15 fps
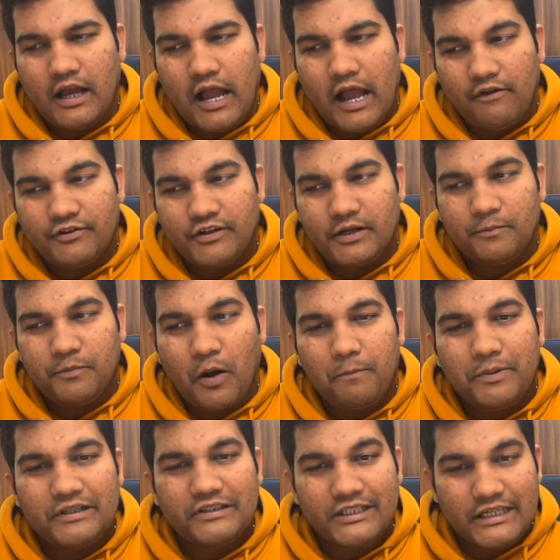after
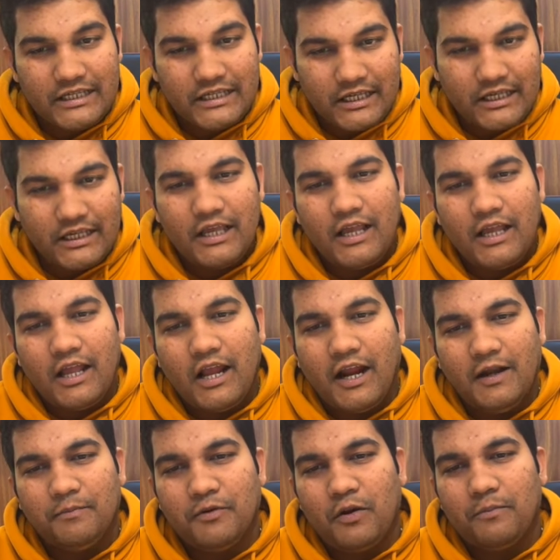proper thinking
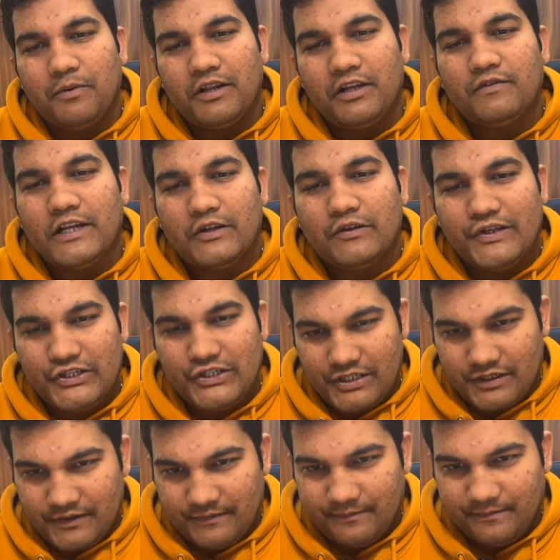and proper evaluation